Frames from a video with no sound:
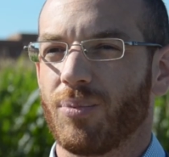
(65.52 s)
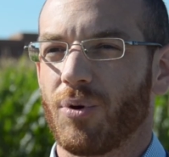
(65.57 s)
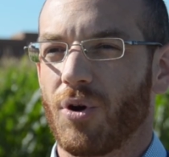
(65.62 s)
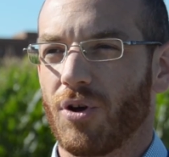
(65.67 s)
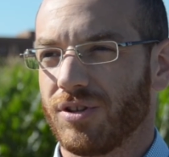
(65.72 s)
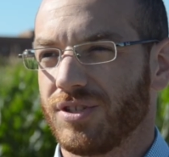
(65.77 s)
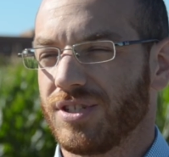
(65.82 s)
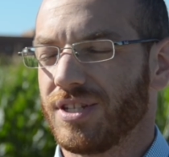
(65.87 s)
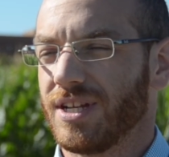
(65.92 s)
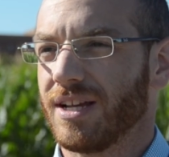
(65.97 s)

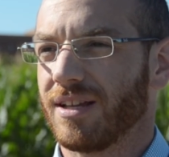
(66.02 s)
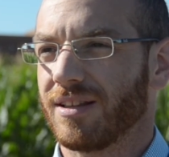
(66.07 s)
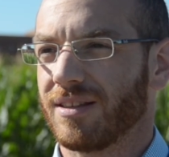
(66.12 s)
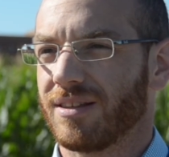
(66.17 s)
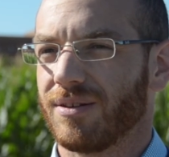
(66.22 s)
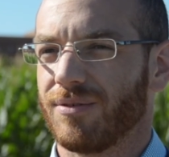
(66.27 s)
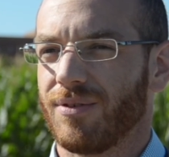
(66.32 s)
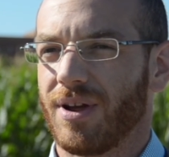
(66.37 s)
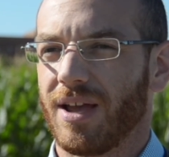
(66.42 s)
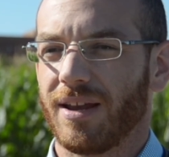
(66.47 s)
project
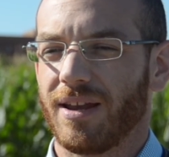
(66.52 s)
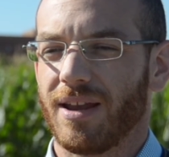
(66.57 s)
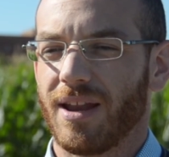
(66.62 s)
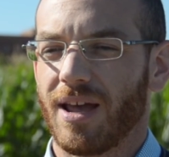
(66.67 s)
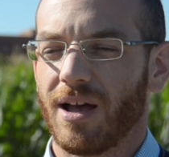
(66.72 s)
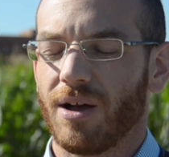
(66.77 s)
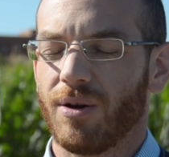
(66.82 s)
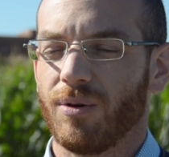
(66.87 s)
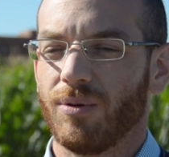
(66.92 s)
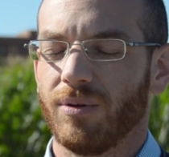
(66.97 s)
right
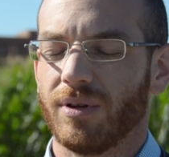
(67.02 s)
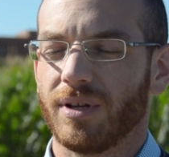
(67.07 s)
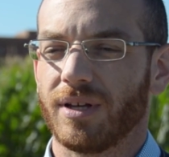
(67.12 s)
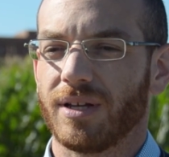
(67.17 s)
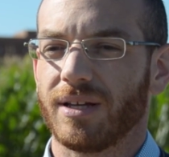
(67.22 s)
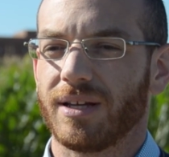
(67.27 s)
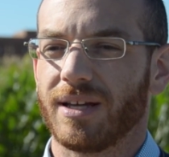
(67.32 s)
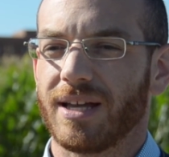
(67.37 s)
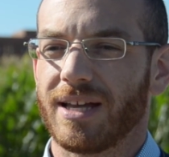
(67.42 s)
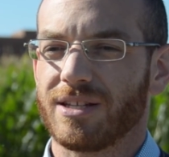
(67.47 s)
now
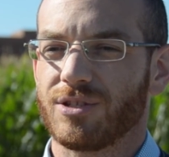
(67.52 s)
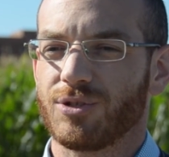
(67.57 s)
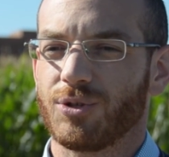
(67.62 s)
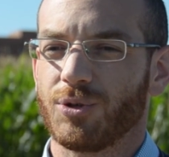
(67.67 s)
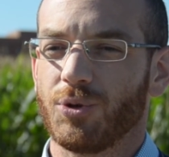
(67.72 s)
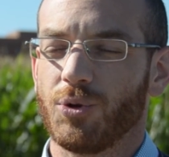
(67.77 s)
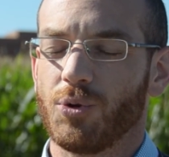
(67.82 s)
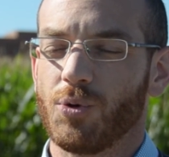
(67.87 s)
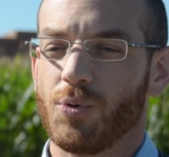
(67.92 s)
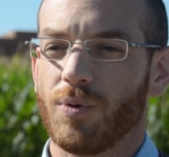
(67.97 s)
has
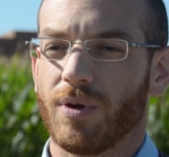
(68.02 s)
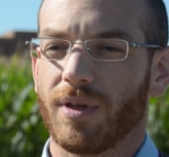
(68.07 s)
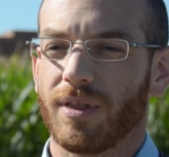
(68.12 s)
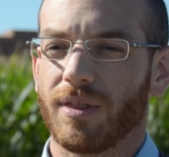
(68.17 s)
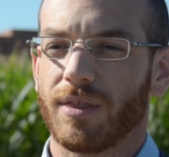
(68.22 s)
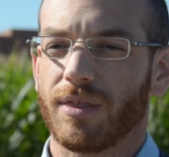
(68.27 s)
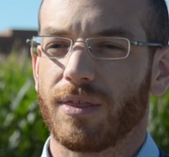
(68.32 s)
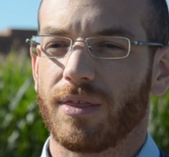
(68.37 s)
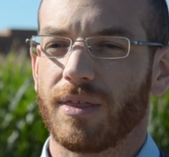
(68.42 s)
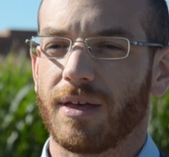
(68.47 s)
to do
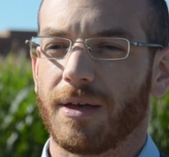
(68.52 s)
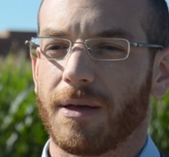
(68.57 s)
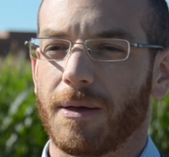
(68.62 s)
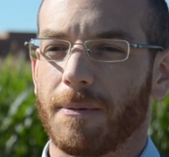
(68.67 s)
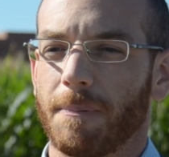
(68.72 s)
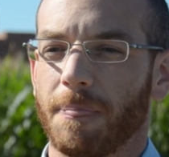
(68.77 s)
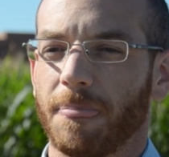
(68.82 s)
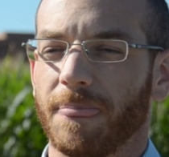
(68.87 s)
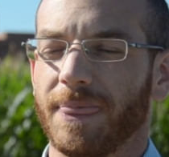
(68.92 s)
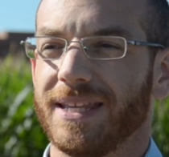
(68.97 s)
with
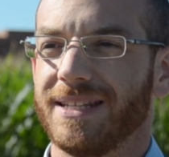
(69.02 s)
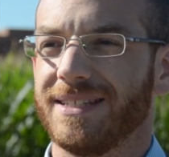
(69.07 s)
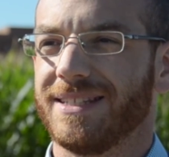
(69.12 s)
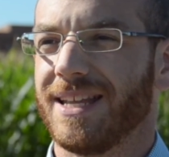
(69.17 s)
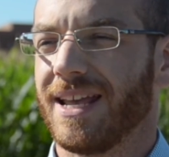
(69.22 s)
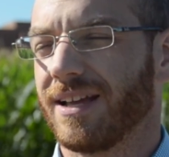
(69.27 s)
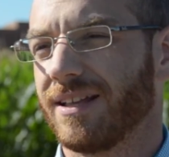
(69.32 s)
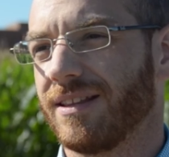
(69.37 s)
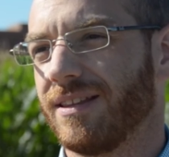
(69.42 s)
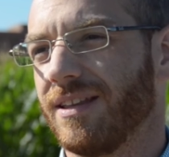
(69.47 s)

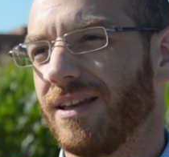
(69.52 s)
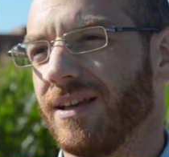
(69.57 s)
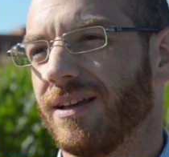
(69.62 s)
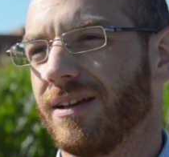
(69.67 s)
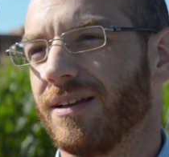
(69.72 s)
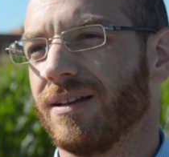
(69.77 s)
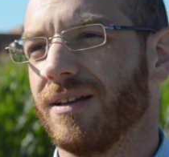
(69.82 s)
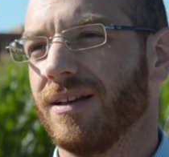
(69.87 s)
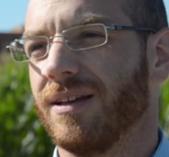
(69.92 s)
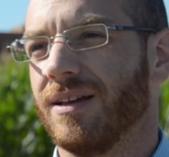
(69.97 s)

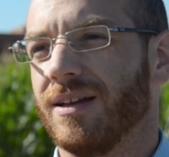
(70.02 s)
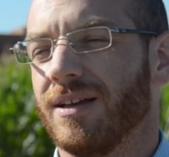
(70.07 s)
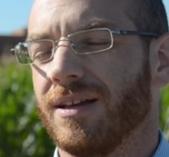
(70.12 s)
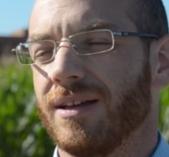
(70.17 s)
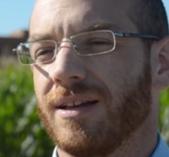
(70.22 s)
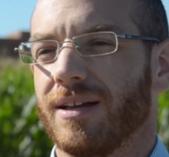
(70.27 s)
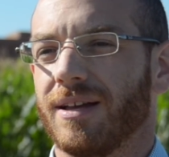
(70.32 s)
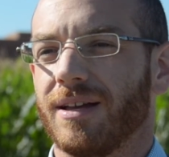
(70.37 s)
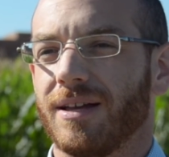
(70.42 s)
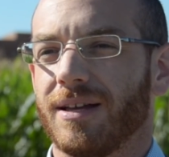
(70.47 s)
detecting
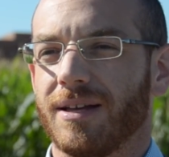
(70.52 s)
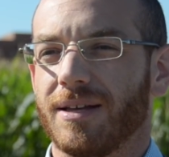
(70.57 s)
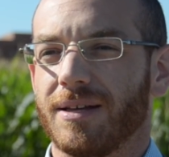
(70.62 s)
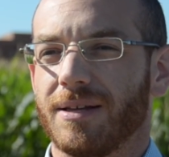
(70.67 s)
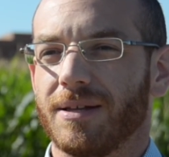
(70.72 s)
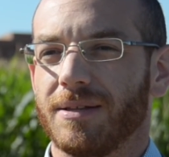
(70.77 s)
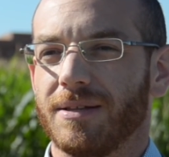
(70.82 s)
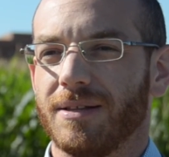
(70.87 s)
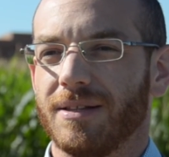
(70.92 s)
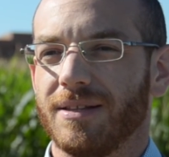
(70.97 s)

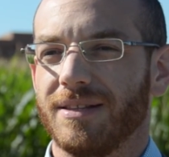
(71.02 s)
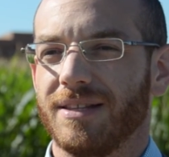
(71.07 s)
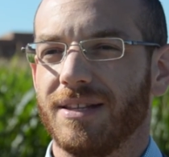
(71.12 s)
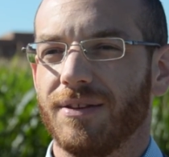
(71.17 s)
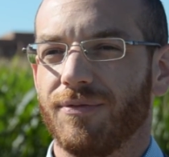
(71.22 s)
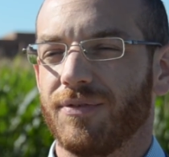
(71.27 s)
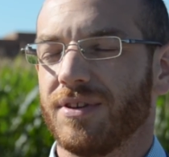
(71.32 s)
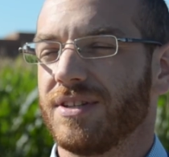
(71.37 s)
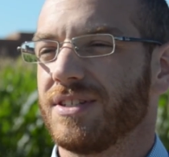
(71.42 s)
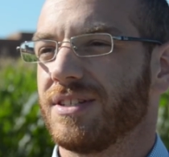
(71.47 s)

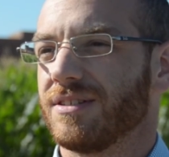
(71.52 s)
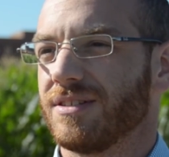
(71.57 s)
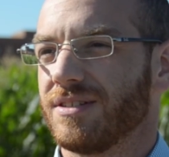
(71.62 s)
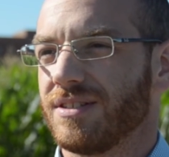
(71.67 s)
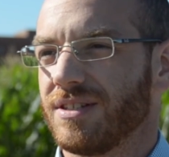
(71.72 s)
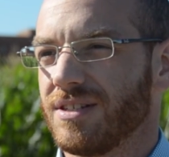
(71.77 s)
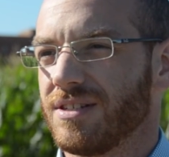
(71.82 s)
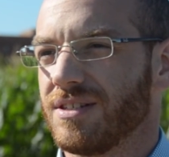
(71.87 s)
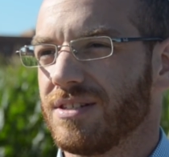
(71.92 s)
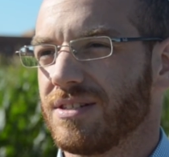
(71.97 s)

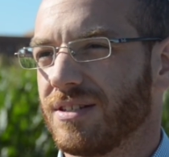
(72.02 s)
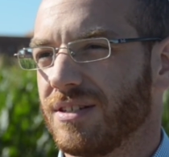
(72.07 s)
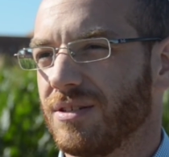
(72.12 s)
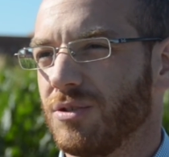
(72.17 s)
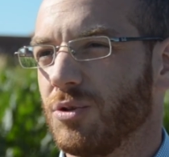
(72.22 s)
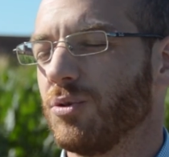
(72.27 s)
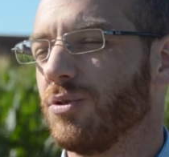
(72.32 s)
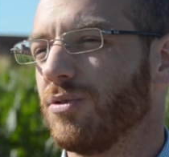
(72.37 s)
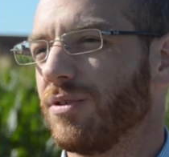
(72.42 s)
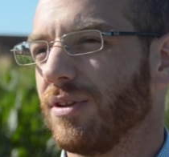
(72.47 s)
deficiencies
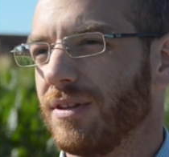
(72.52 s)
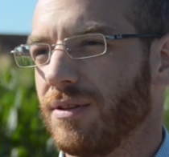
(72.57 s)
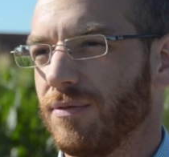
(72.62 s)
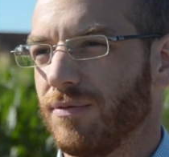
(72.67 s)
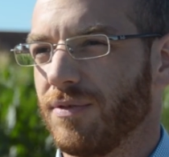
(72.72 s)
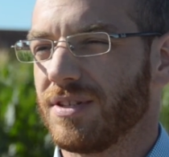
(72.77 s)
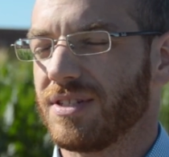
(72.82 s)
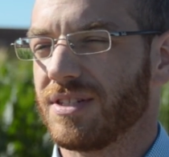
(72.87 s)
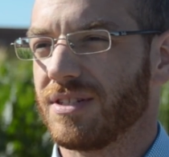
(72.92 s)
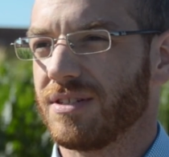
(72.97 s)
and nutrient
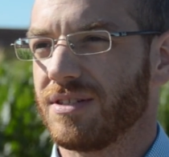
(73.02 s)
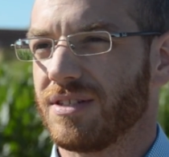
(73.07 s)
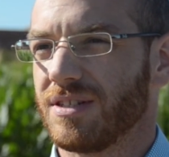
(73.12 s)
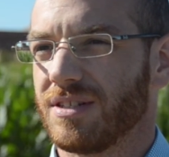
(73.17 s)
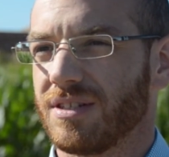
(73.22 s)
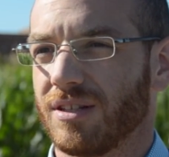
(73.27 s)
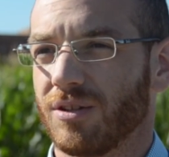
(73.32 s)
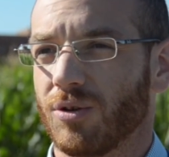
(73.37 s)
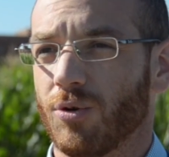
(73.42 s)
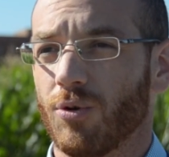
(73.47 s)

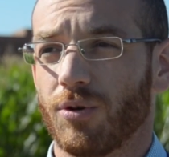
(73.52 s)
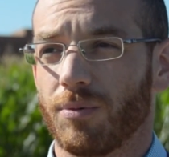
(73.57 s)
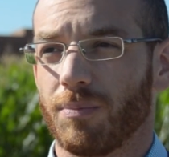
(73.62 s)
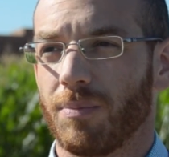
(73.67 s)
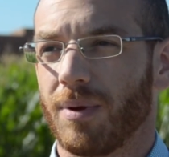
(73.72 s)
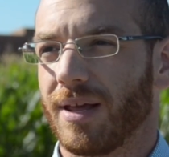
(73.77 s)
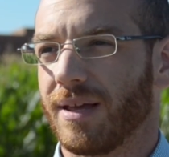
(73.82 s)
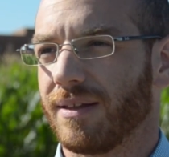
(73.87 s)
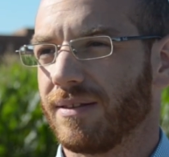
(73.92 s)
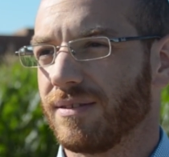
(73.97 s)
deficiencies in corn
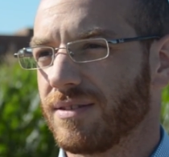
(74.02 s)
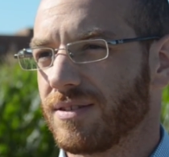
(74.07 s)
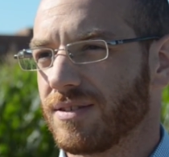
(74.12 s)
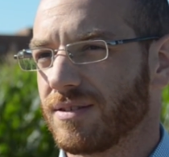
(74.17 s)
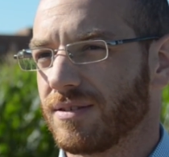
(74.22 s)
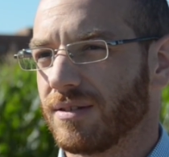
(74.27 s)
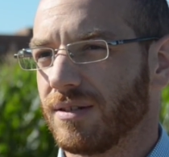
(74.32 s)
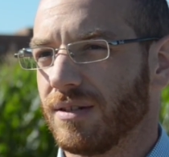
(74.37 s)
plants.